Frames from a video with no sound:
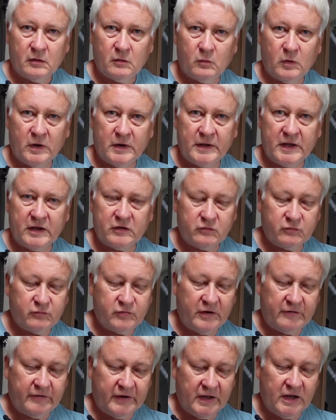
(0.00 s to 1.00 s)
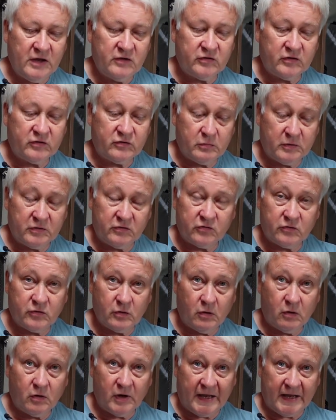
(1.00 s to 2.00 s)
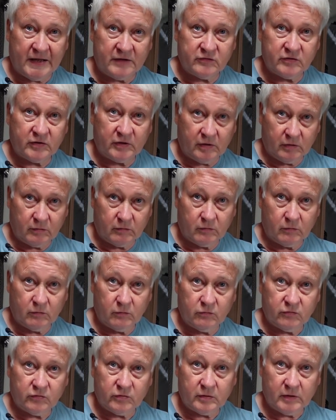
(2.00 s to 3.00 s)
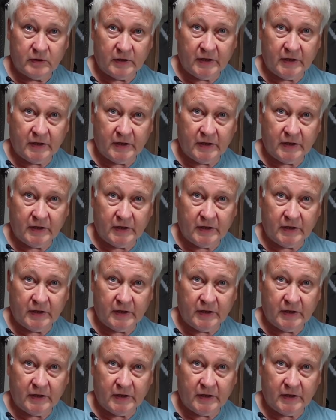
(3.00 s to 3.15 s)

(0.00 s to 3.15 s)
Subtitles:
Well, it's very easy to install and to use.